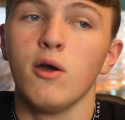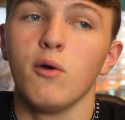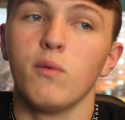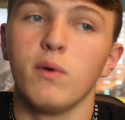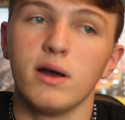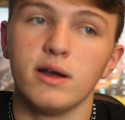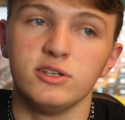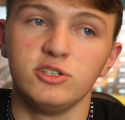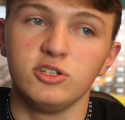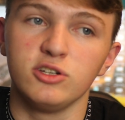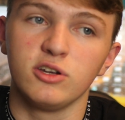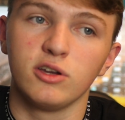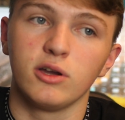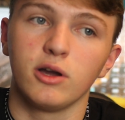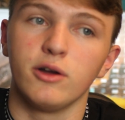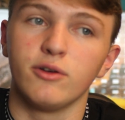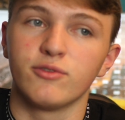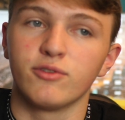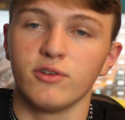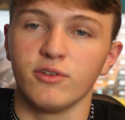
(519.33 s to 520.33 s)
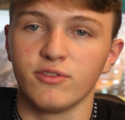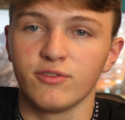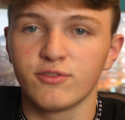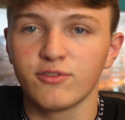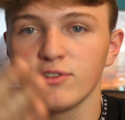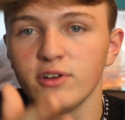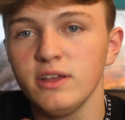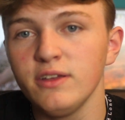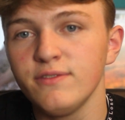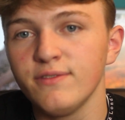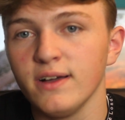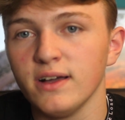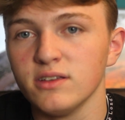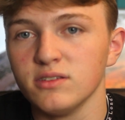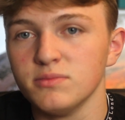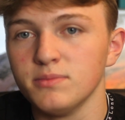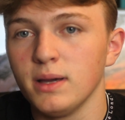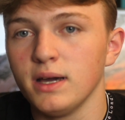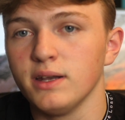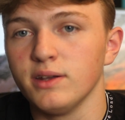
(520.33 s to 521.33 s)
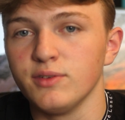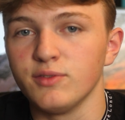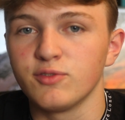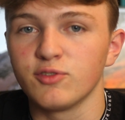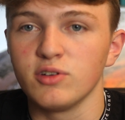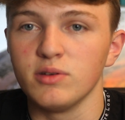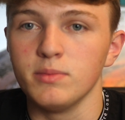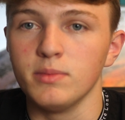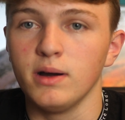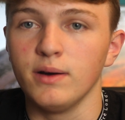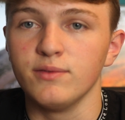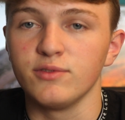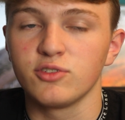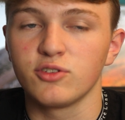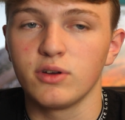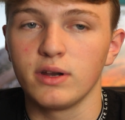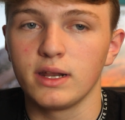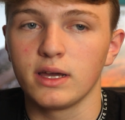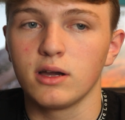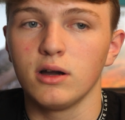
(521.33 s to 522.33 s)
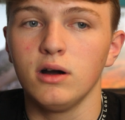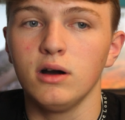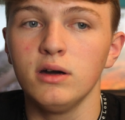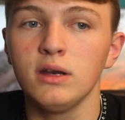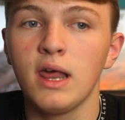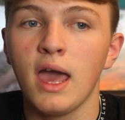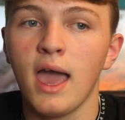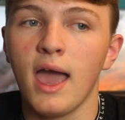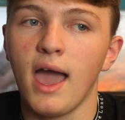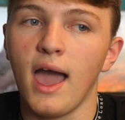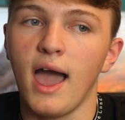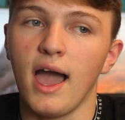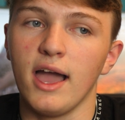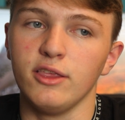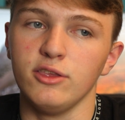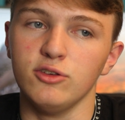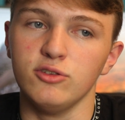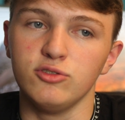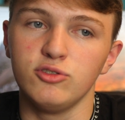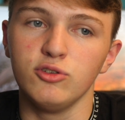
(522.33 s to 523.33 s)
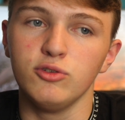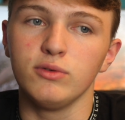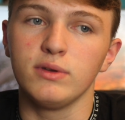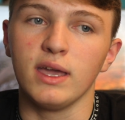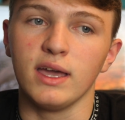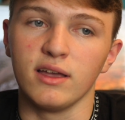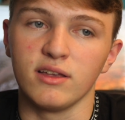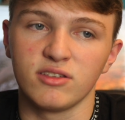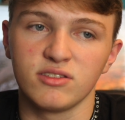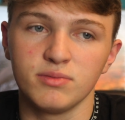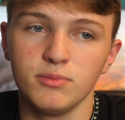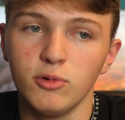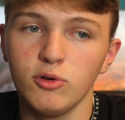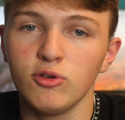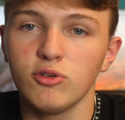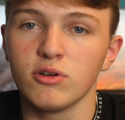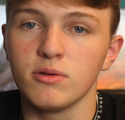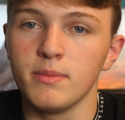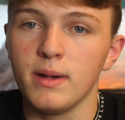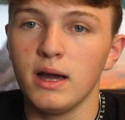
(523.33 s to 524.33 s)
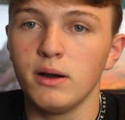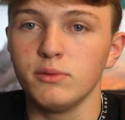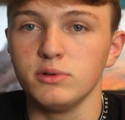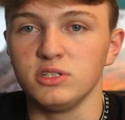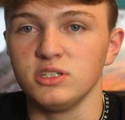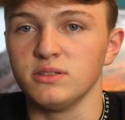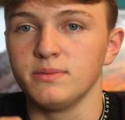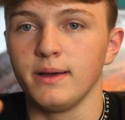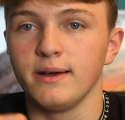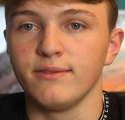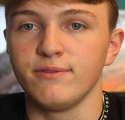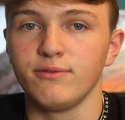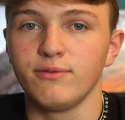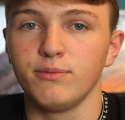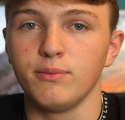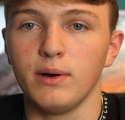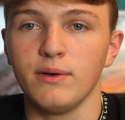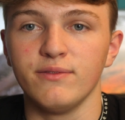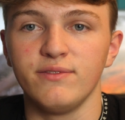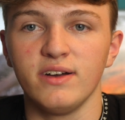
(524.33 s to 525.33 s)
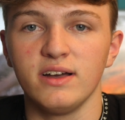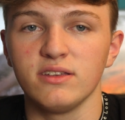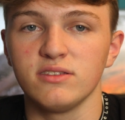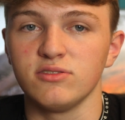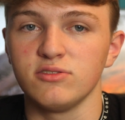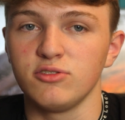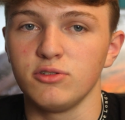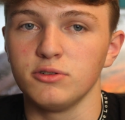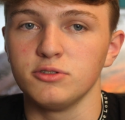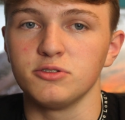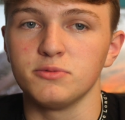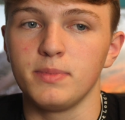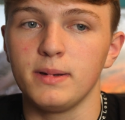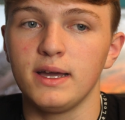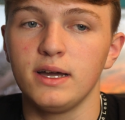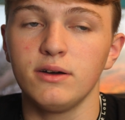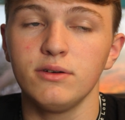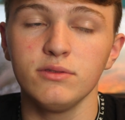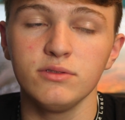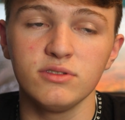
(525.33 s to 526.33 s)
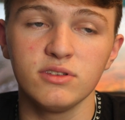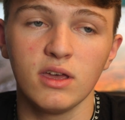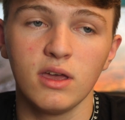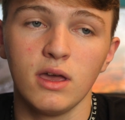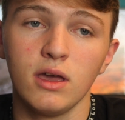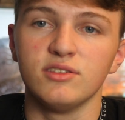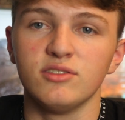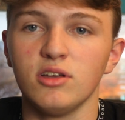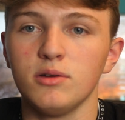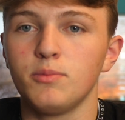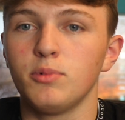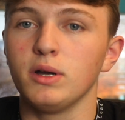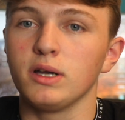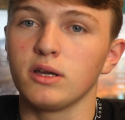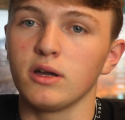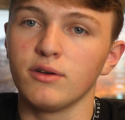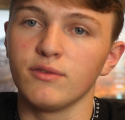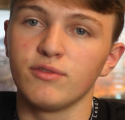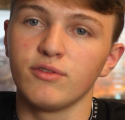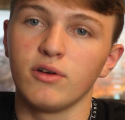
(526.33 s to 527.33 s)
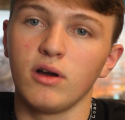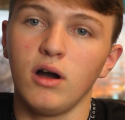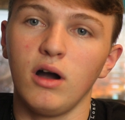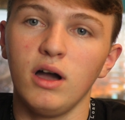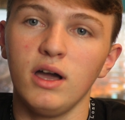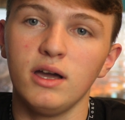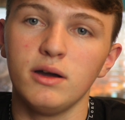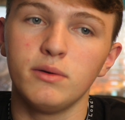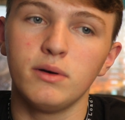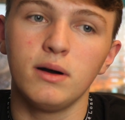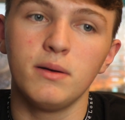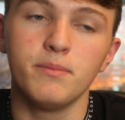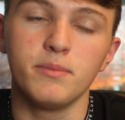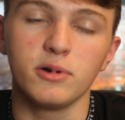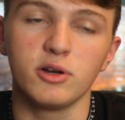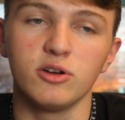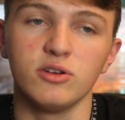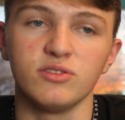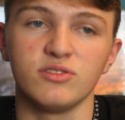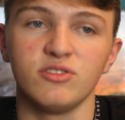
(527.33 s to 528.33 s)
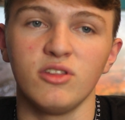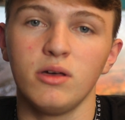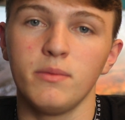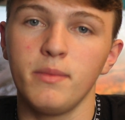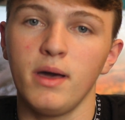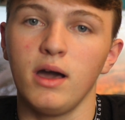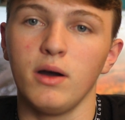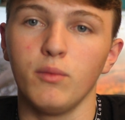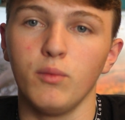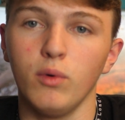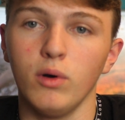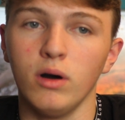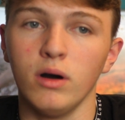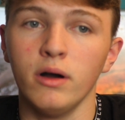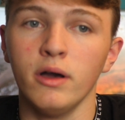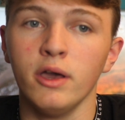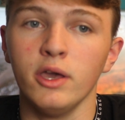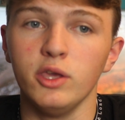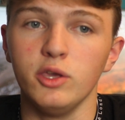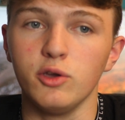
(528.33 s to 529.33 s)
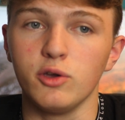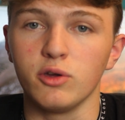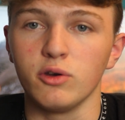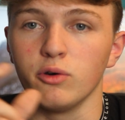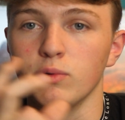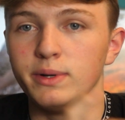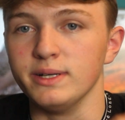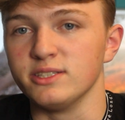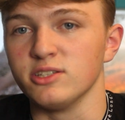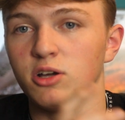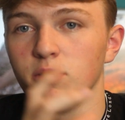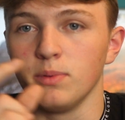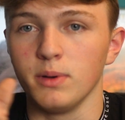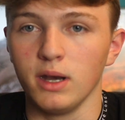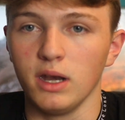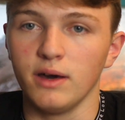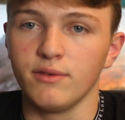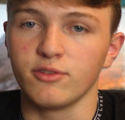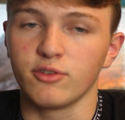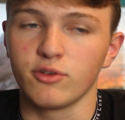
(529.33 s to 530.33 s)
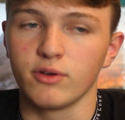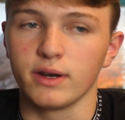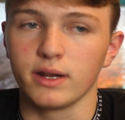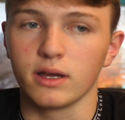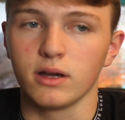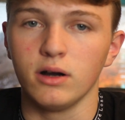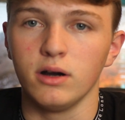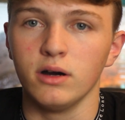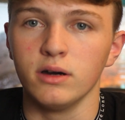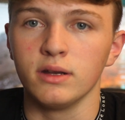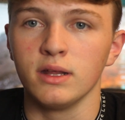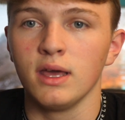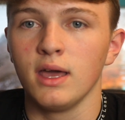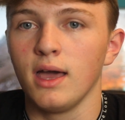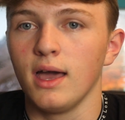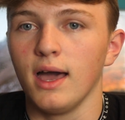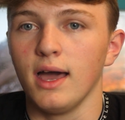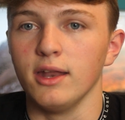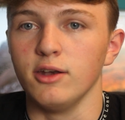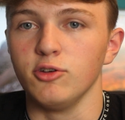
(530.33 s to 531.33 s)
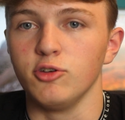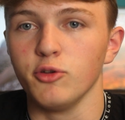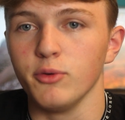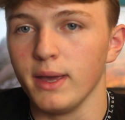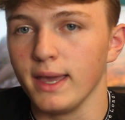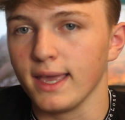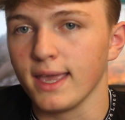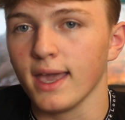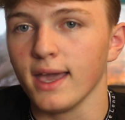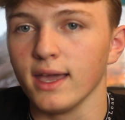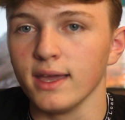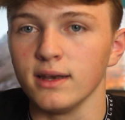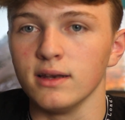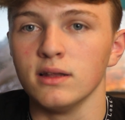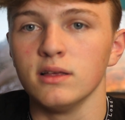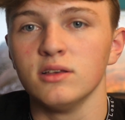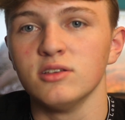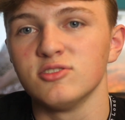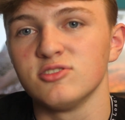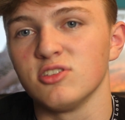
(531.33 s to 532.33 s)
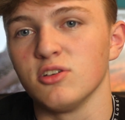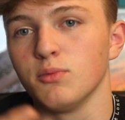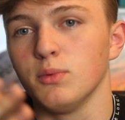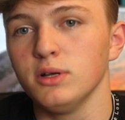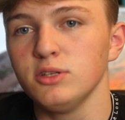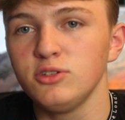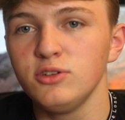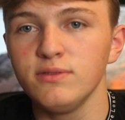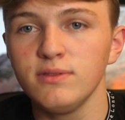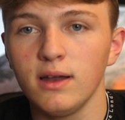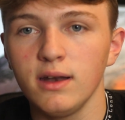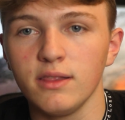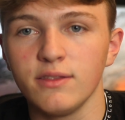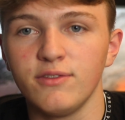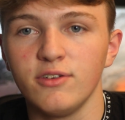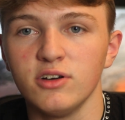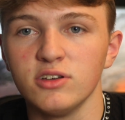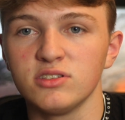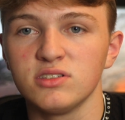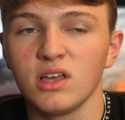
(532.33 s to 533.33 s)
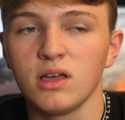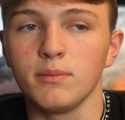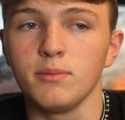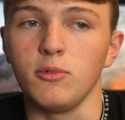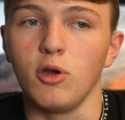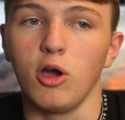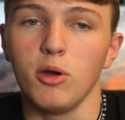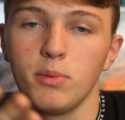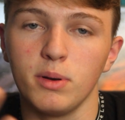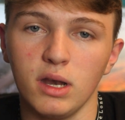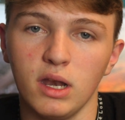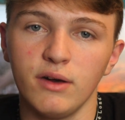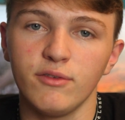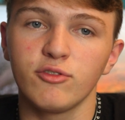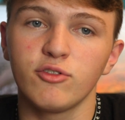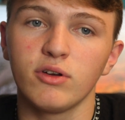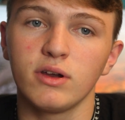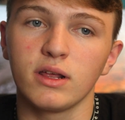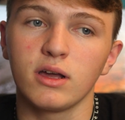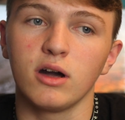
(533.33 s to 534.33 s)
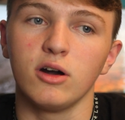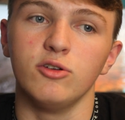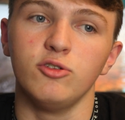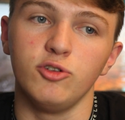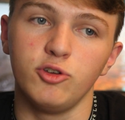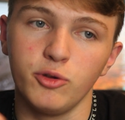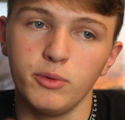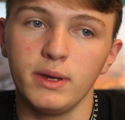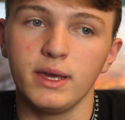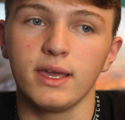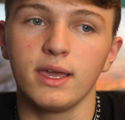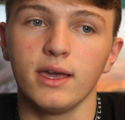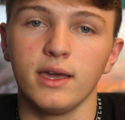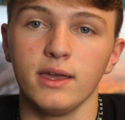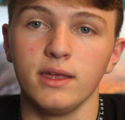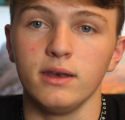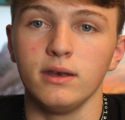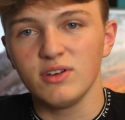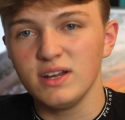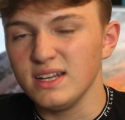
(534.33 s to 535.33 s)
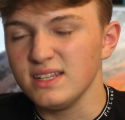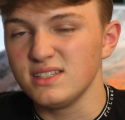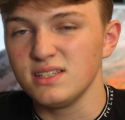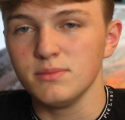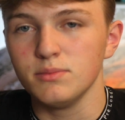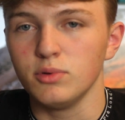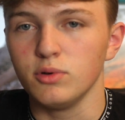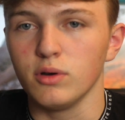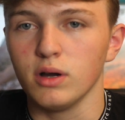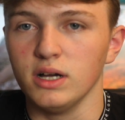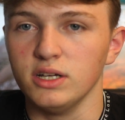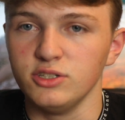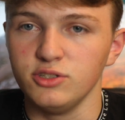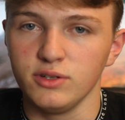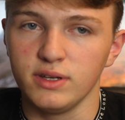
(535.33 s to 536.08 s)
Whereas you could go for a £3,000 in 3 months credit card and you do get a smaller amount, which is about £1,200. There's no point going for a higher one because no matter what, you can always open another credit card and do it again. So once you've done it the first time, you open another credit card and do it again. Really simple, guys.